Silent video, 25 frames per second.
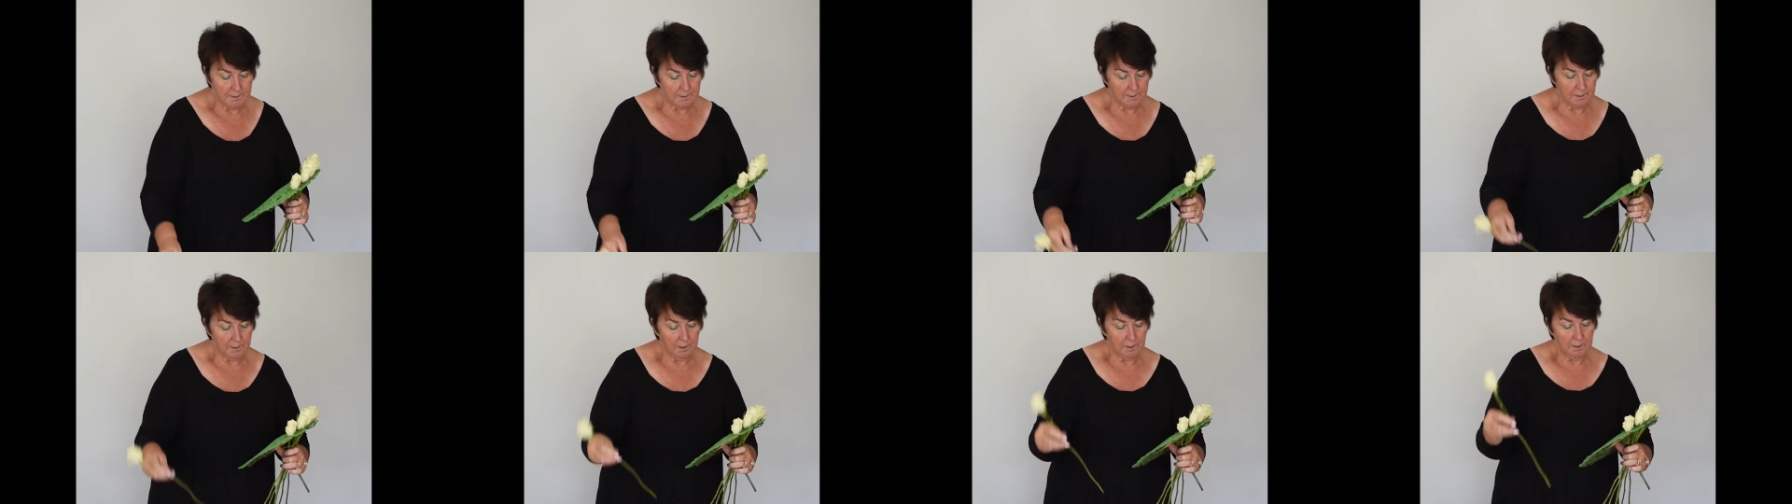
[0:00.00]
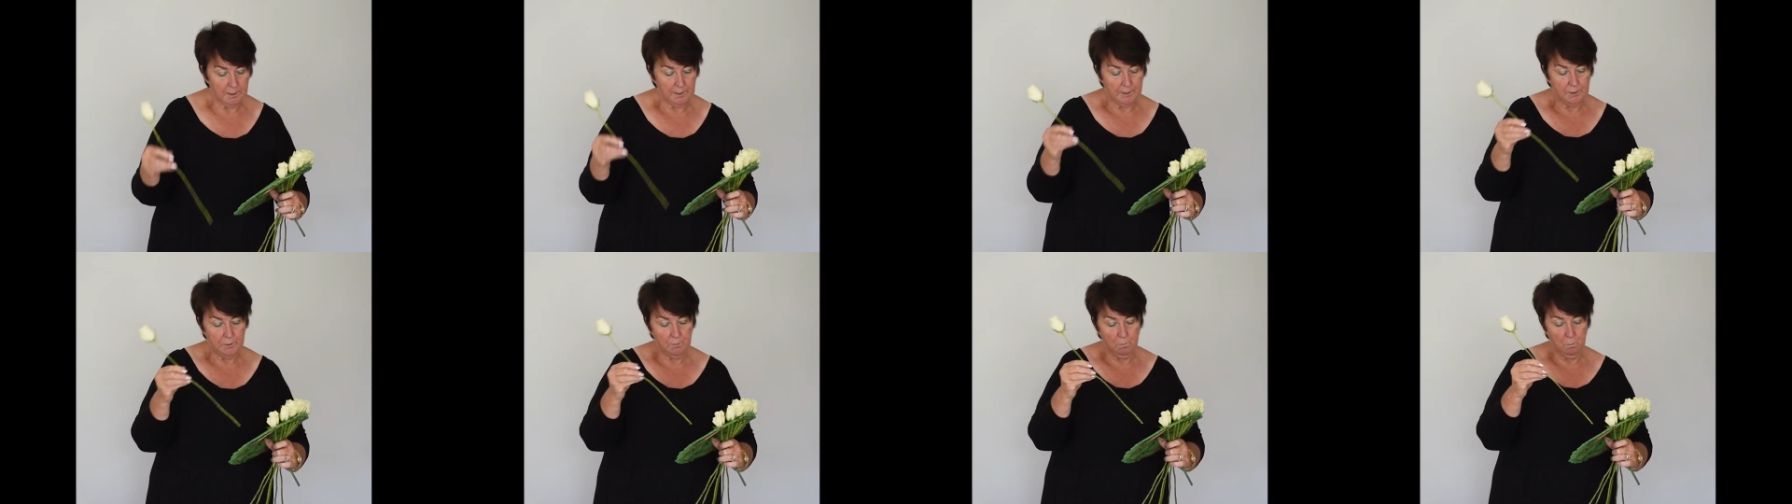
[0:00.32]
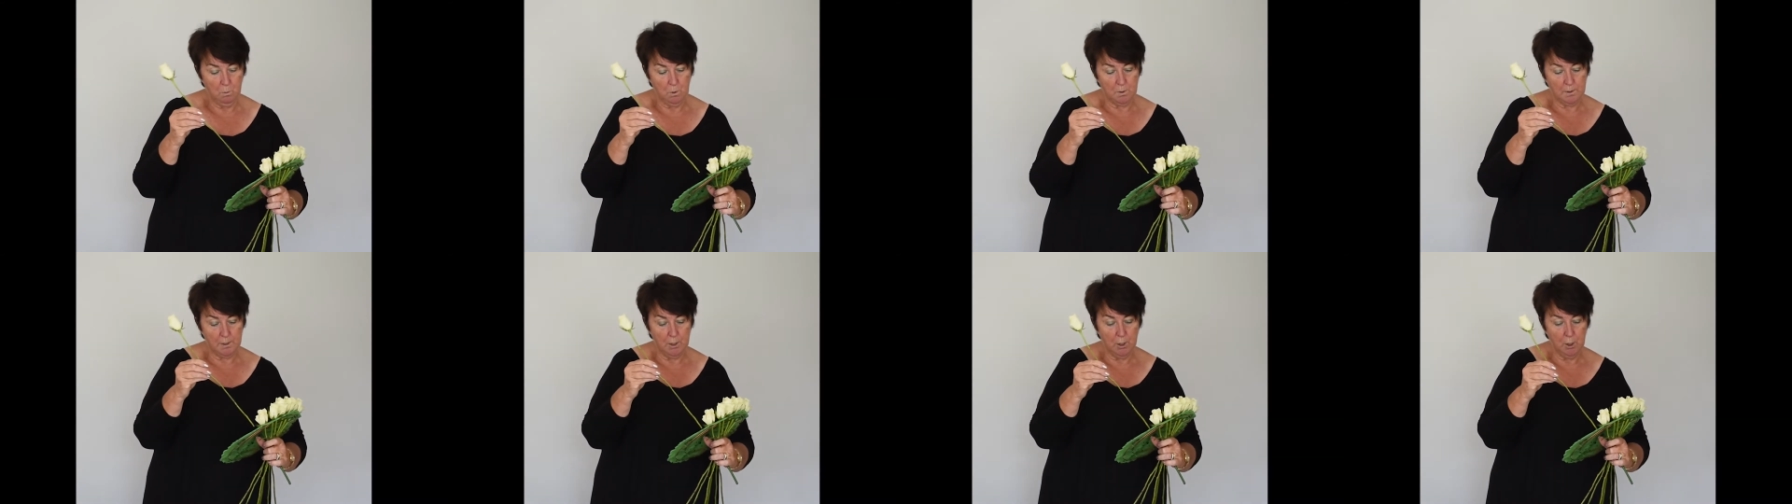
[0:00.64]
that I
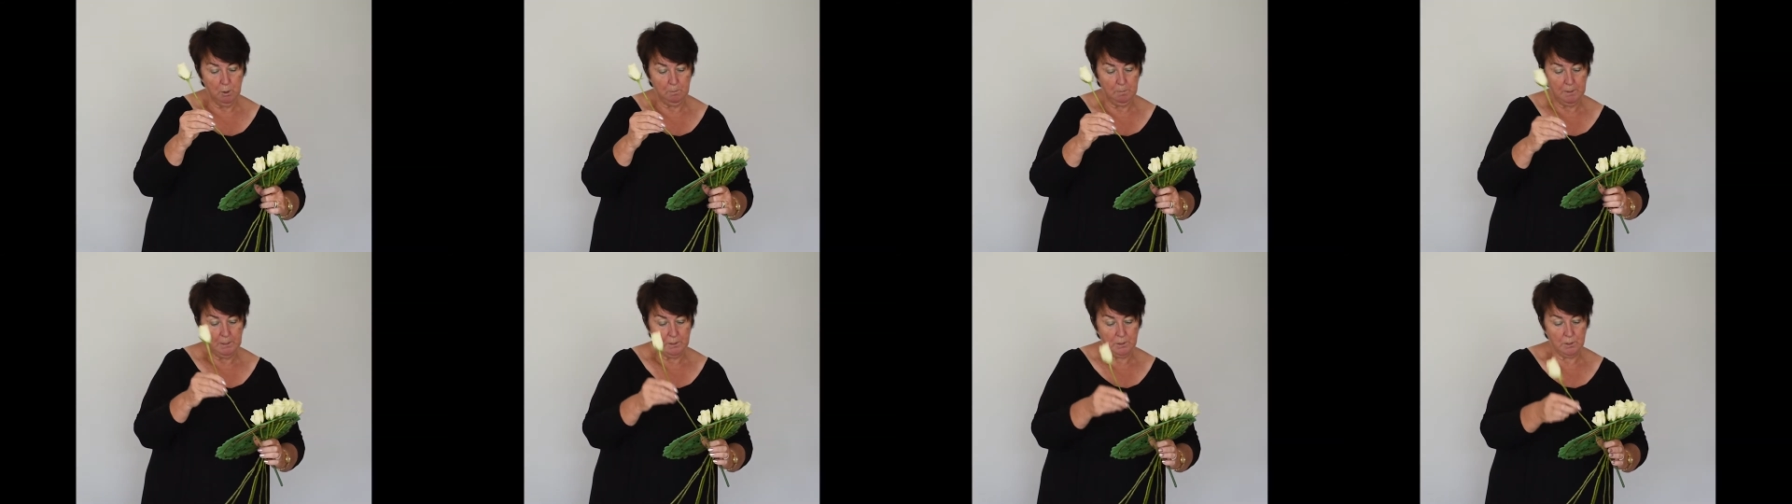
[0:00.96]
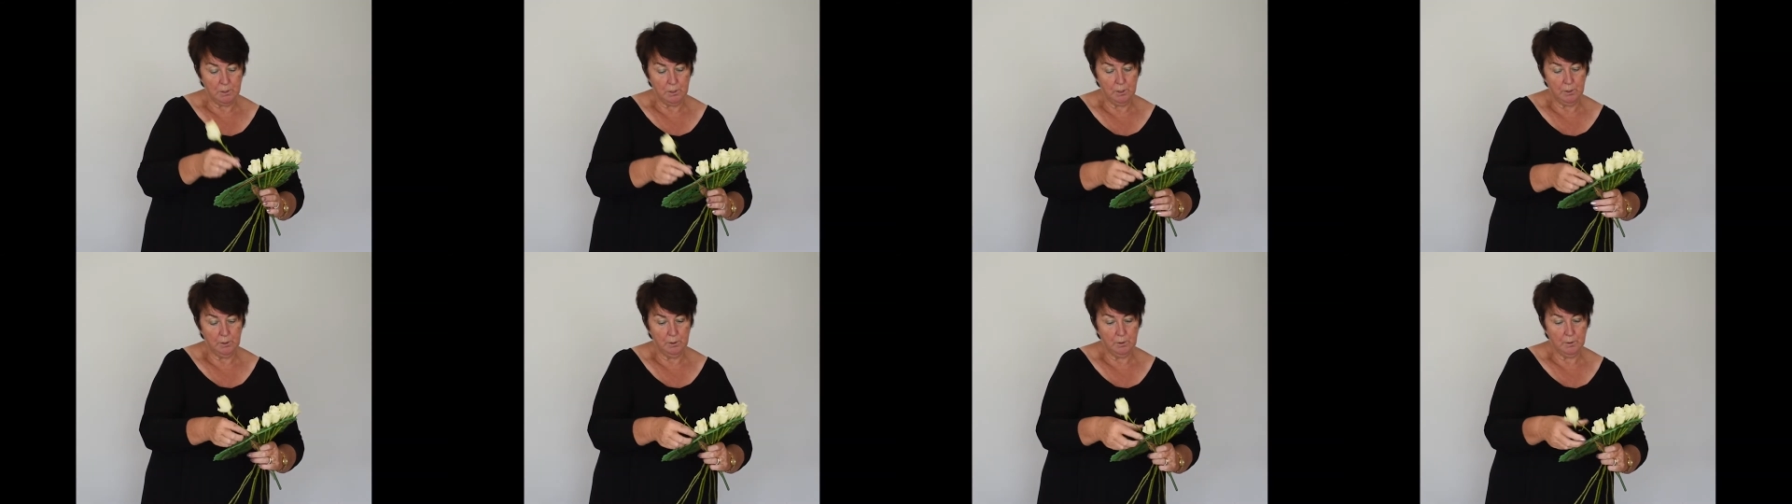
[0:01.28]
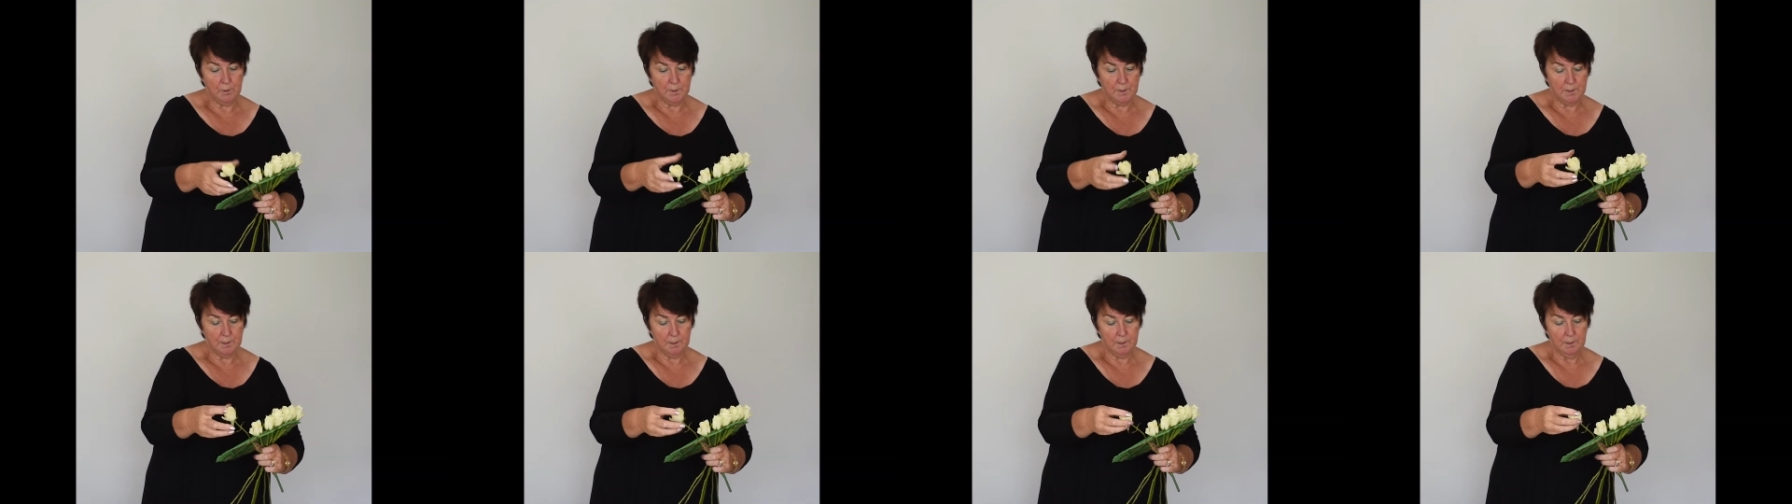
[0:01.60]
was hoping to
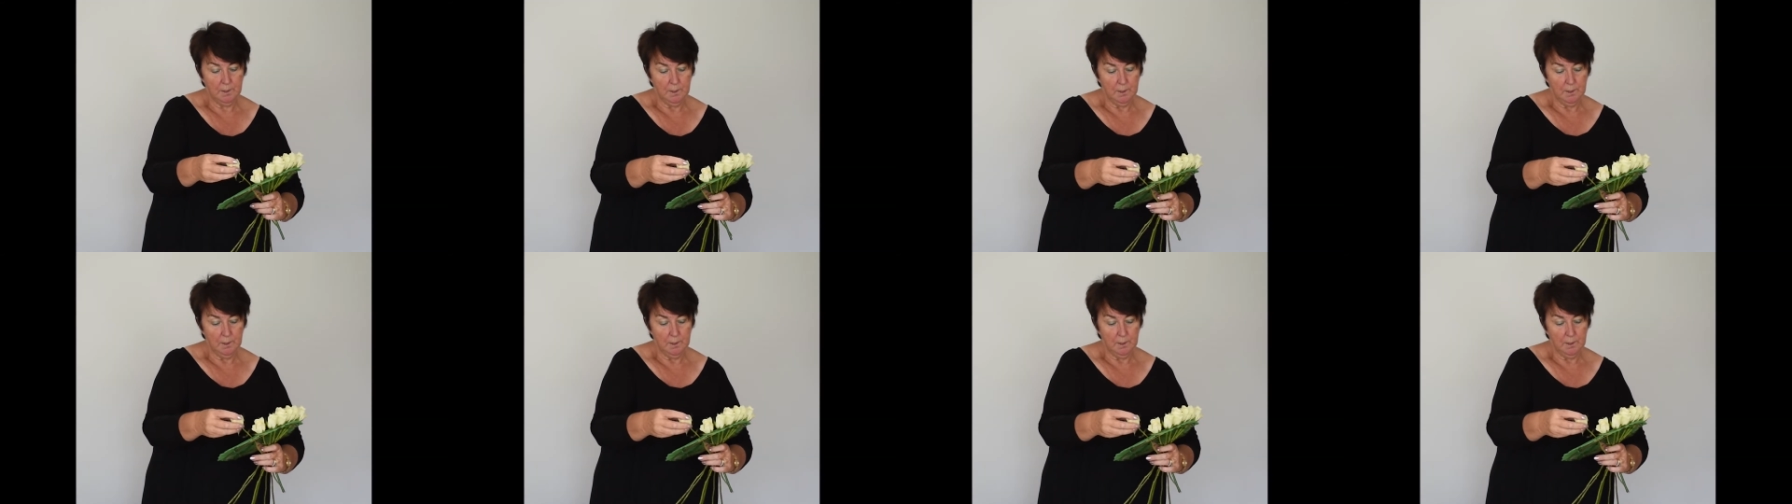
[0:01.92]
use.